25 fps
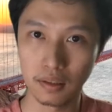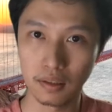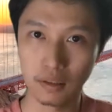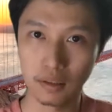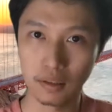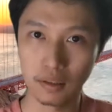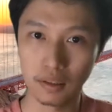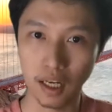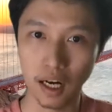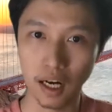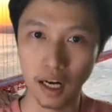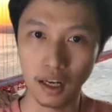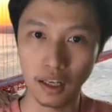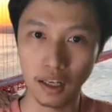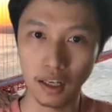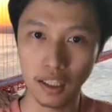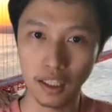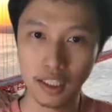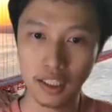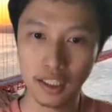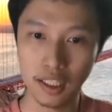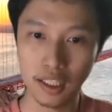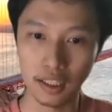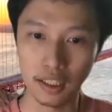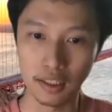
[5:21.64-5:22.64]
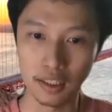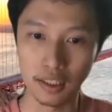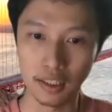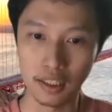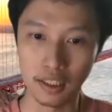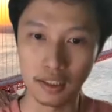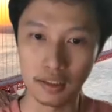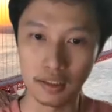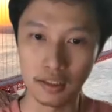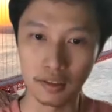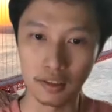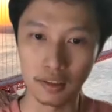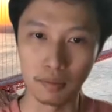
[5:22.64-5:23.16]
colors and
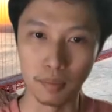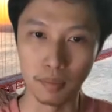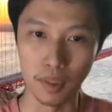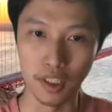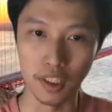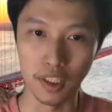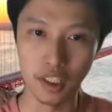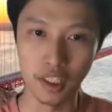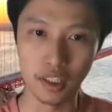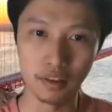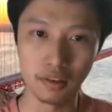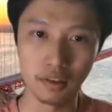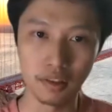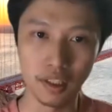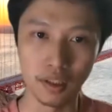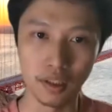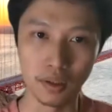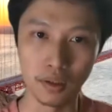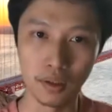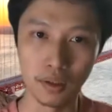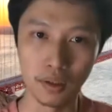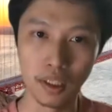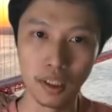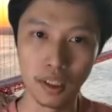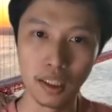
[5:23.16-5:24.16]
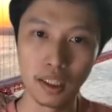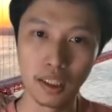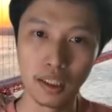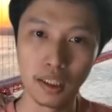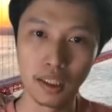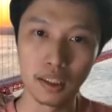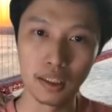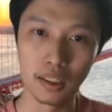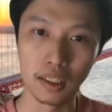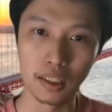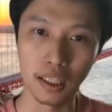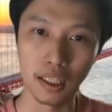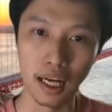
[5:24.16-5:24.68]
the material
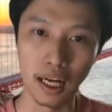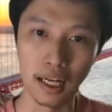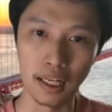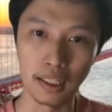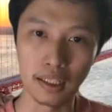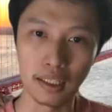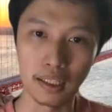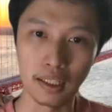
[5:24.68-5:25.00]
that